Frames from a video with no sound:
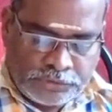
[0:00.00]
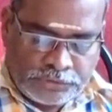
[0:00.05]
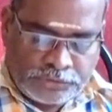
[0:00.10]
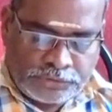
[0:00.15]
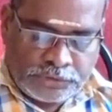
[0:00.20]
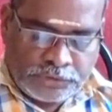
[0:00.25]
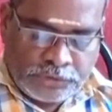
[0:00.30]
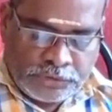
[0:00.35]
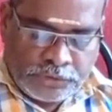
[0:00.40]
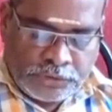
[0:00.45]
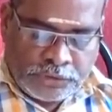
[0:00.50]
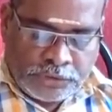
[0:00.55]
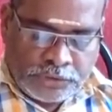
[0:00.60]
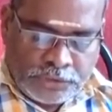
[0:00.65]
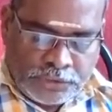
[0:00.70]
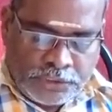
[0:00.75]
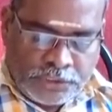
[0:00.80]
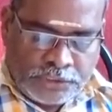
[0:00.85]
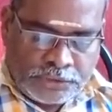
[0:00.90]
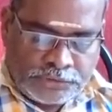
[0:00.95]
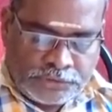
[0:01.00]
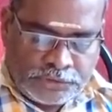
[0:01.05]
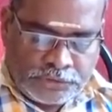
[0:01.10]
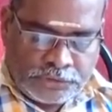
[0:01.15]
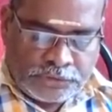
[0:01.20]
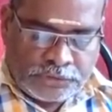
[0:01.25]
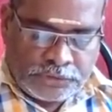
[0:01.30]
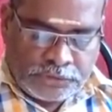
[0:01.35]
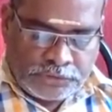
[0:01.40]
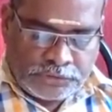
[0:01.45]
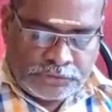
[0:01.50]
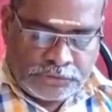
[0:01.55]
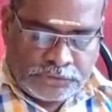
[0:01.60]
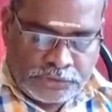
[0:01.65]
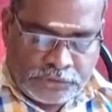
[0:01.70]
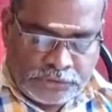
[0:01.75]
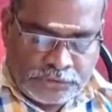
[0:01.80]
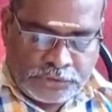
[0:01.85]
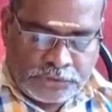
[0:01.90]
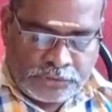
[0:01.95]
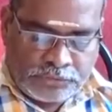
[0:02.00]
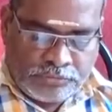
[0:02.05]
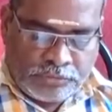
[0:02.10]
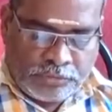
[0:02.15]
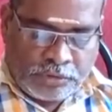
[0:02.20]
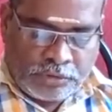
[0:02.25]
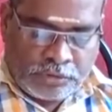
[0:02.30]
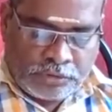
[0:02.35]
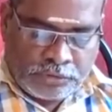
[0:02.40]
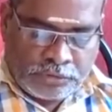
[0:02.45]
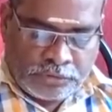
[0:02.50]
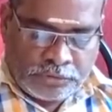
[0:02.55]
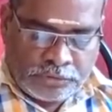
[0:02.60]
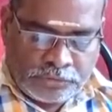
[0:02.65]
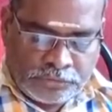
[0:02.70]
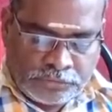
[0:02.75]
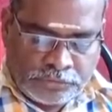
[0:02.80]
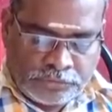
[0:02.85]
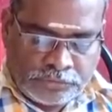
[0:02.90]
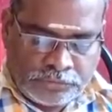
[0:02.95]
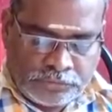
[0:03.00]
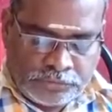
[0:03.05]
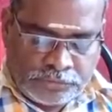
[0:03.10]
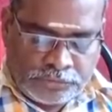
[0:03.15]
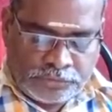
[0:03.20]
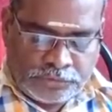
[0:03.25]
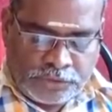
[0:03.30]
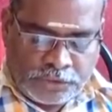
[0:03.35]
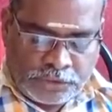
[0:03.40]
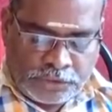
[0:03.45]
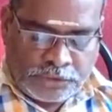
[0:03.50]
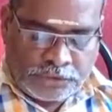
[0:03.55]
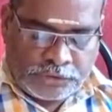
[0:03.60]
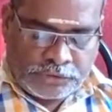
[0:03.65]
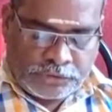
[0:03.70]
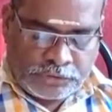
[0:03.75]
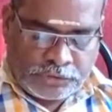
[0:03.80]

is a exert is a Sigma techniques